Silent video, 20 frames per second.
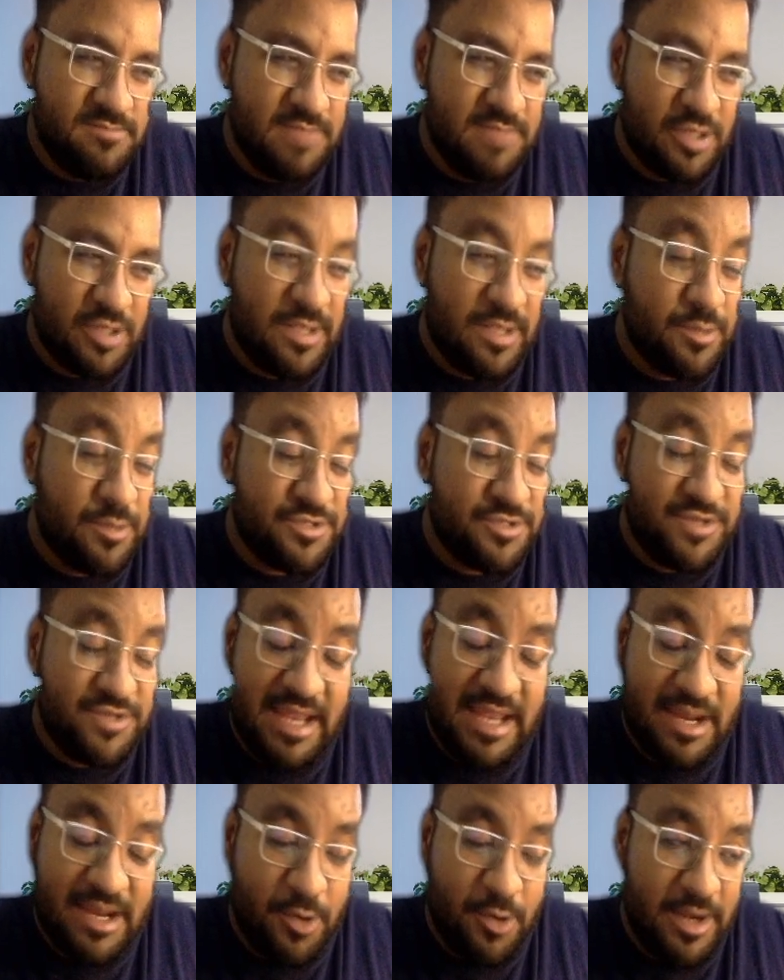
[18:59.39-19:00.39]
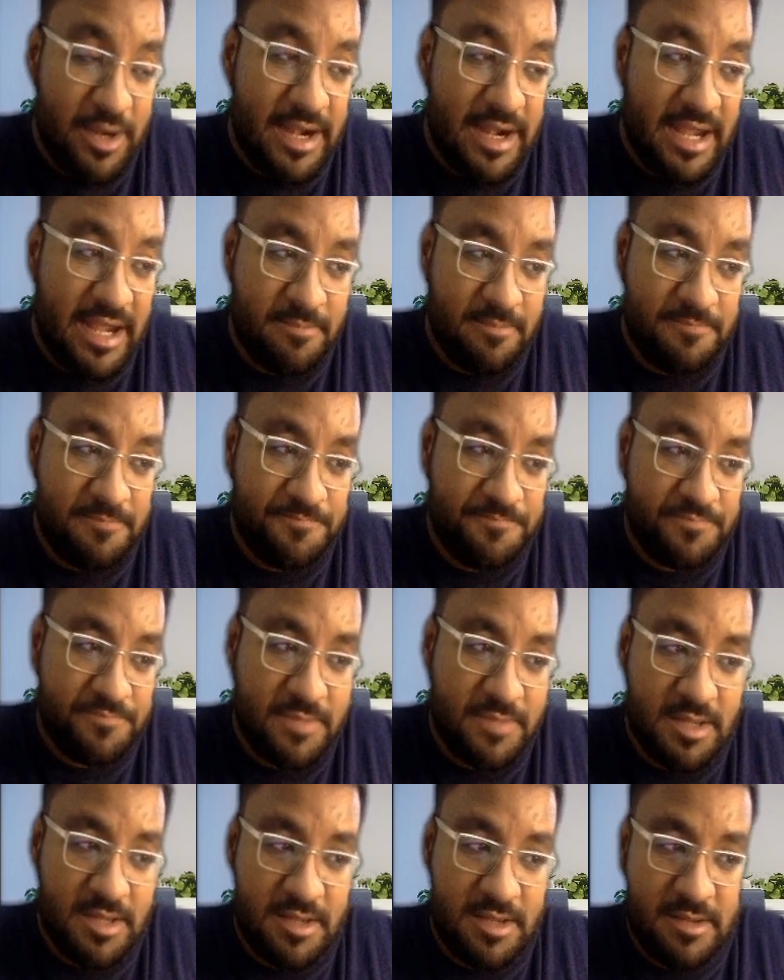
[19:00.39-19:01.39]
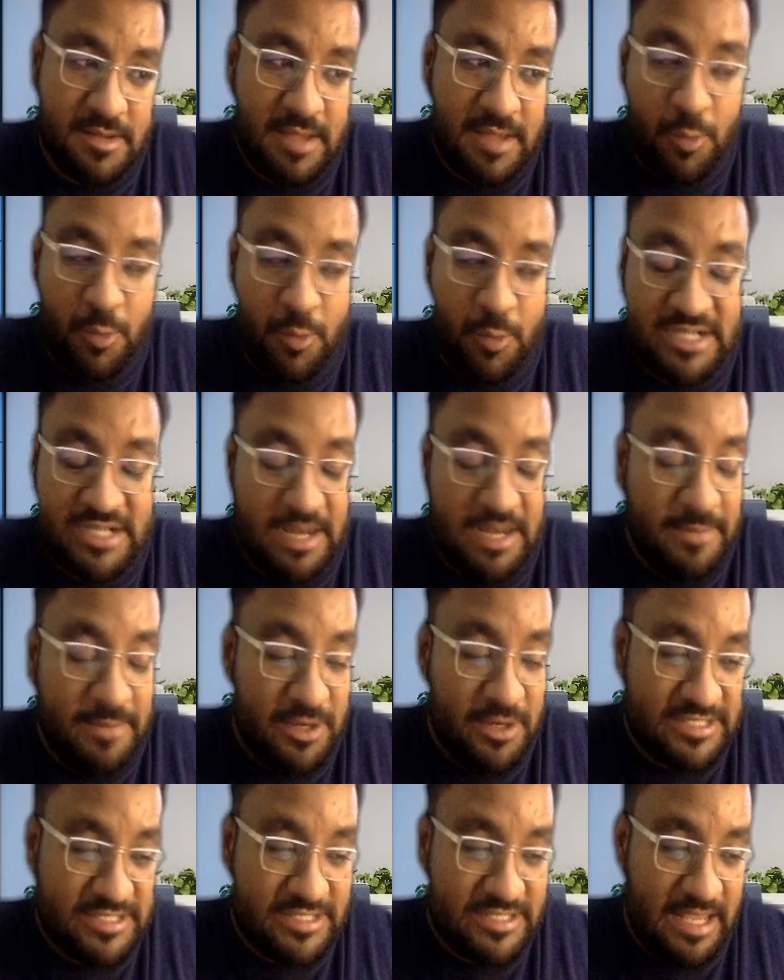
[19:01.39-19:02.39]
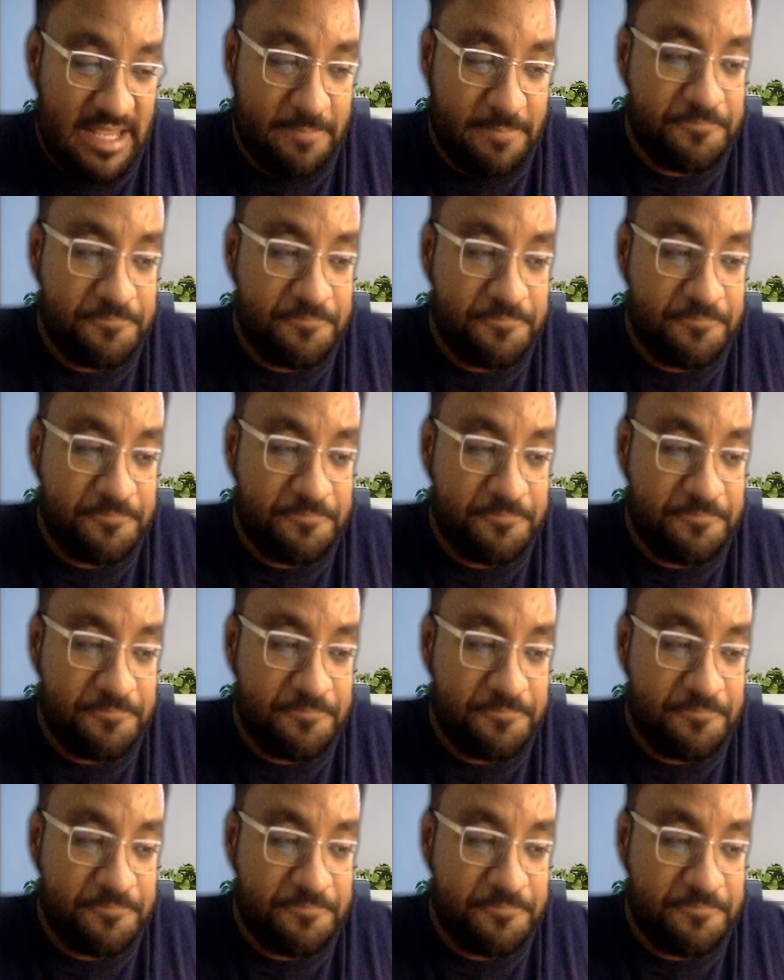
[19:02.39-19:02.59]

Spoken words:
because I was really annoyed at him. I wasn't able to sleep,